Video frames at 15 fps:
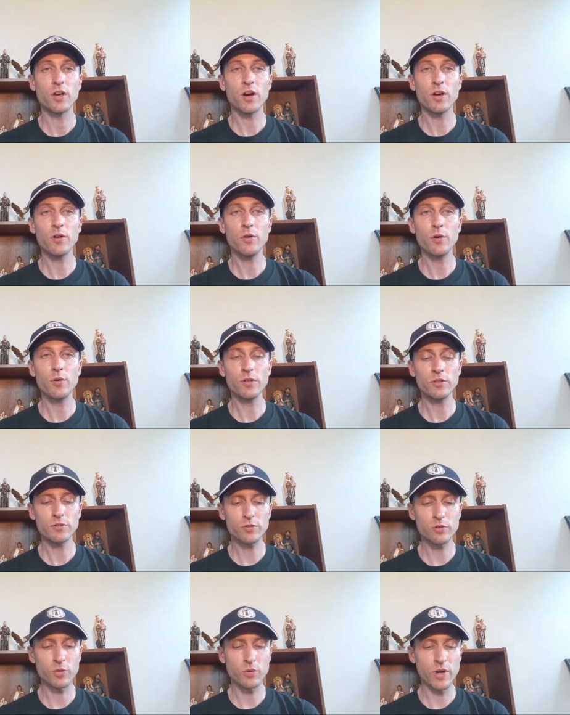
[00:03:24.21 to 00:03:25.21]
Unholy
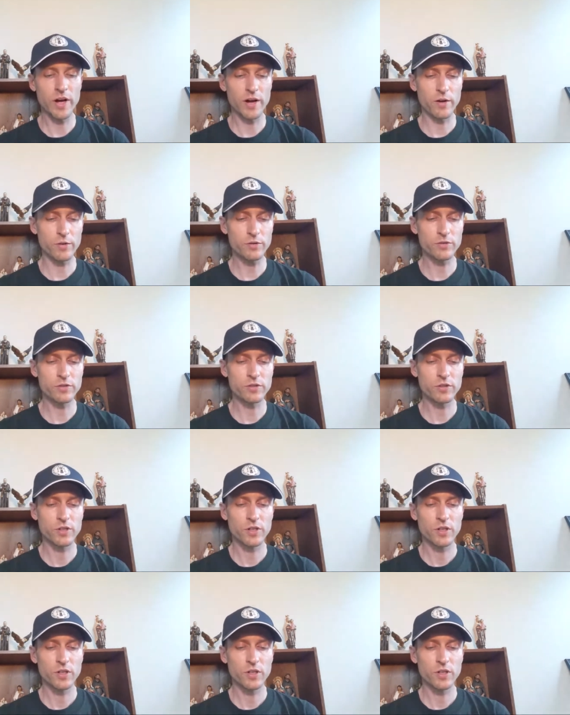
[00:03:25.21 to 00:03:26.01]
Schoolhouse